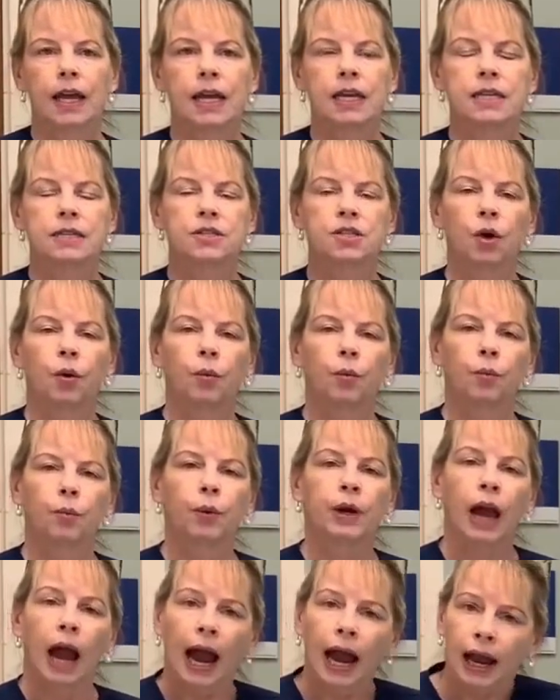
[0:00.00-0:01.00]
And so
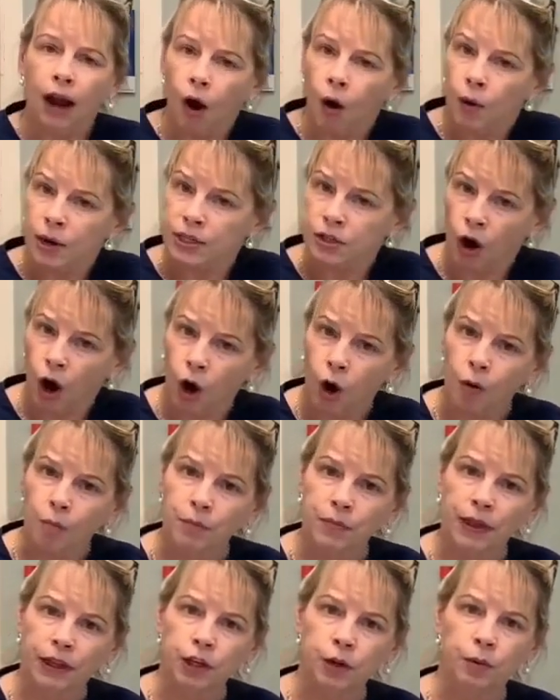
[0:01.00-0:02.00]
I always
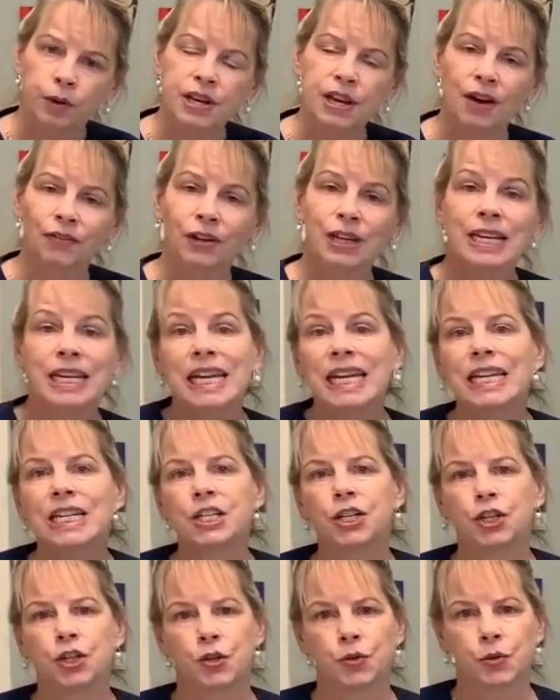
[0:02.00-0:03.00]
hope that you would never need
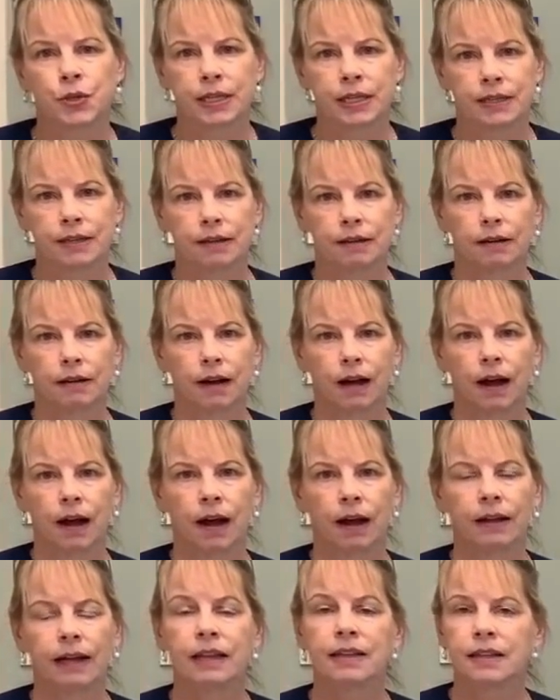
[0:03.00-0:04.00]
to use it
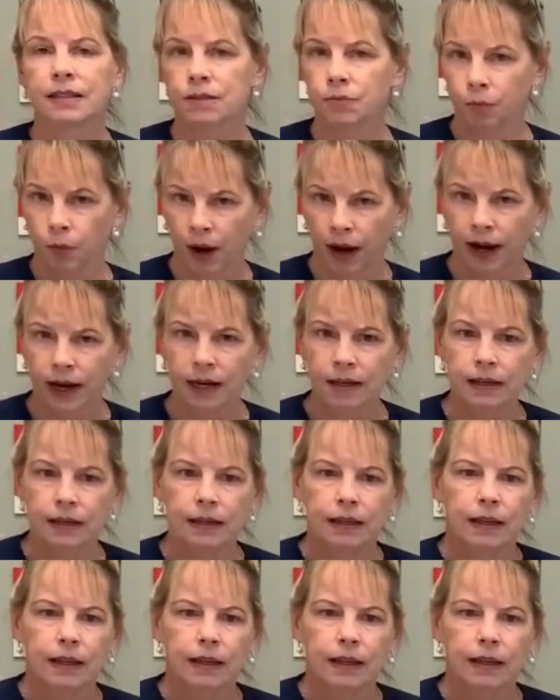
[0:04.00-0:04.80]
in this way,